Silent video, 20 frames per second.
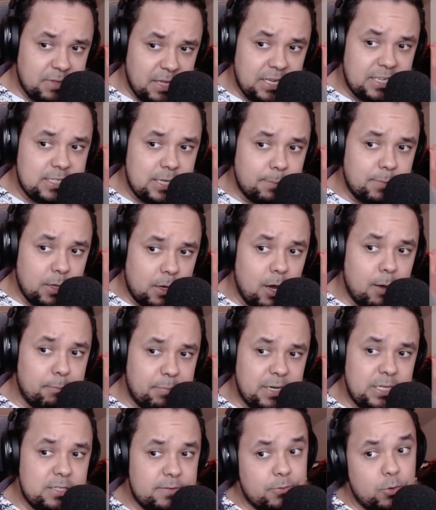except the
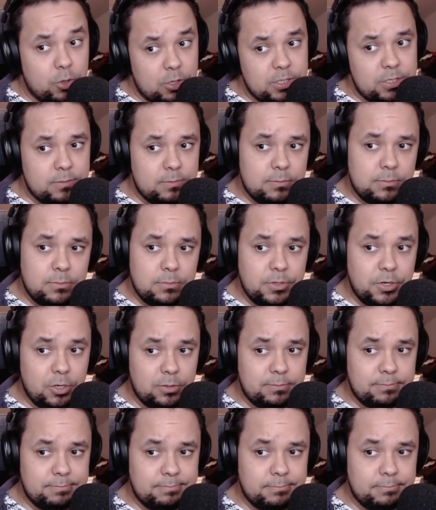companies, of course. You
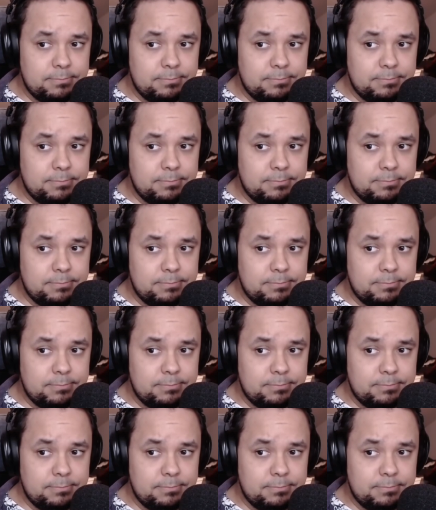know,